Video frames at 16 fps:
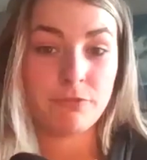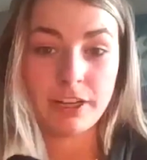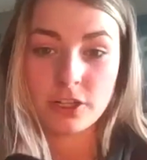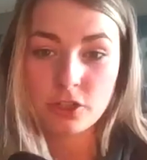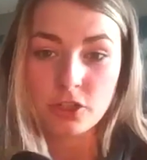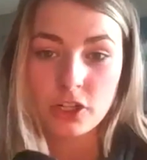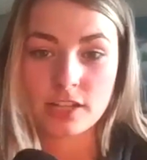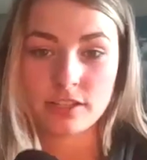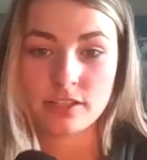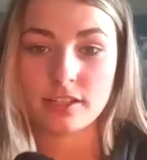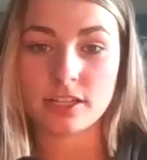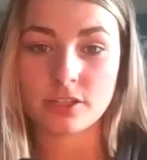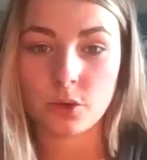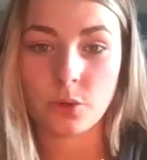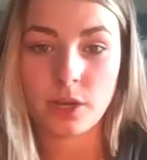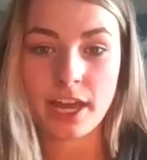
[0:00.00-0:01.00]
fingers crossed that
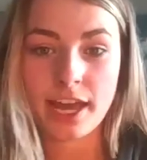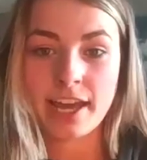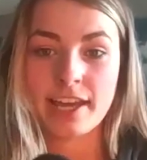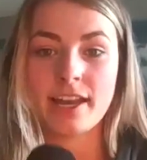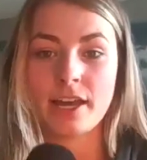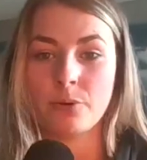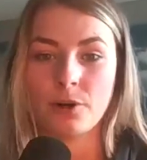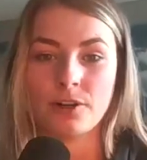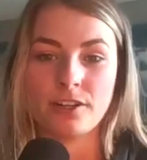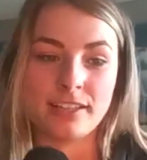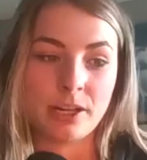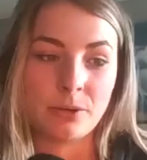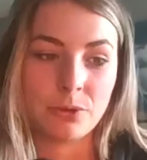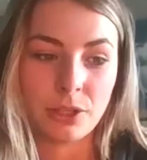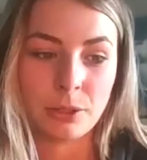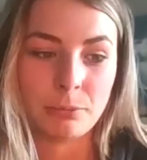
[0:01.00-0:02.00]
he's okay. I worded
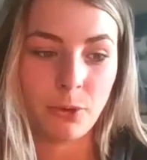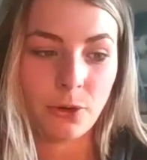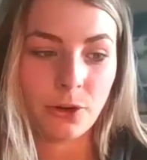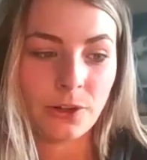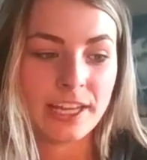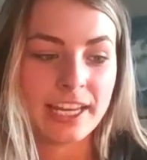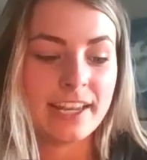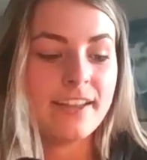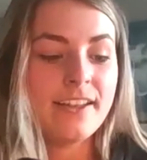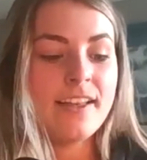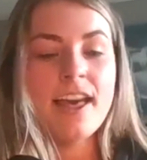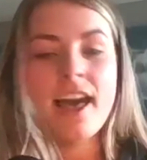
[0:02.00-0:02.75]
that really poorly.